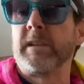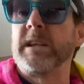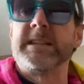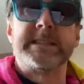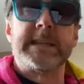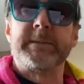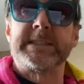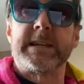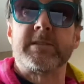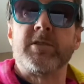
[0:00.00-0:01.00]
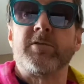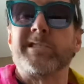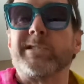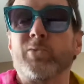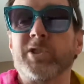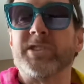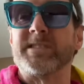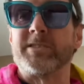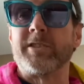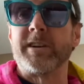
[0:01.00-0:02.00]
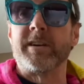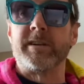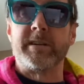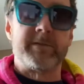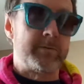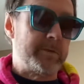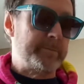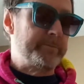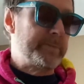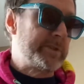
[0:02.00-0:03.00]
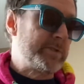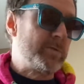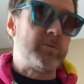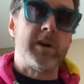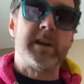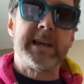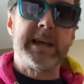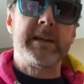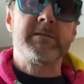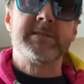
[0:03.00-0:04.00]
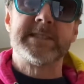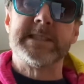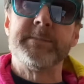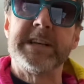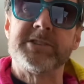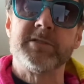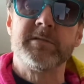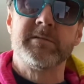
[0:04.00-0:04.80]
Same exact notes, we're just starting on a different one. So again, C major equals